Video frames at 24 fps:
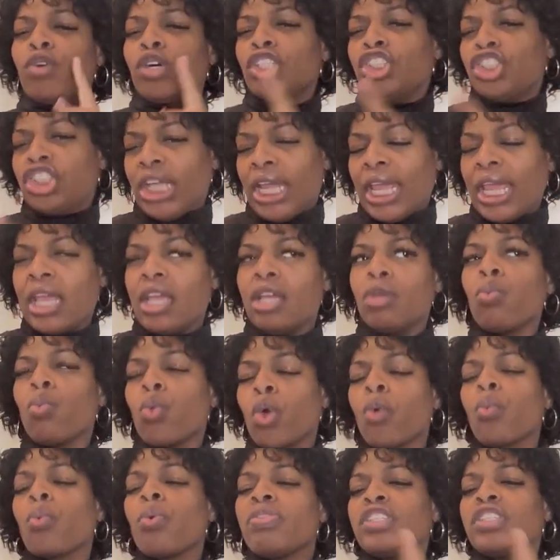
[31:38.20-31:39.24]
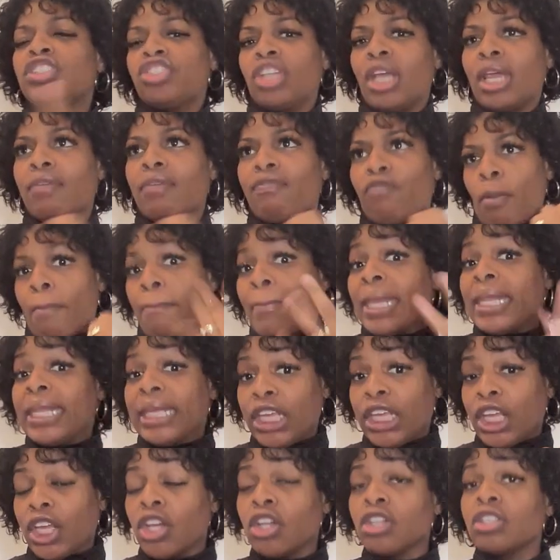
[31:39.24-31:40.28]
for Jay, worked with Jay for many
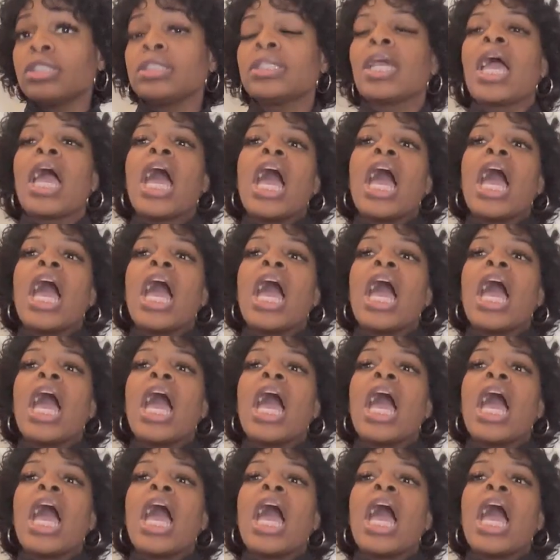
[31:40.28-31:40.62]
years,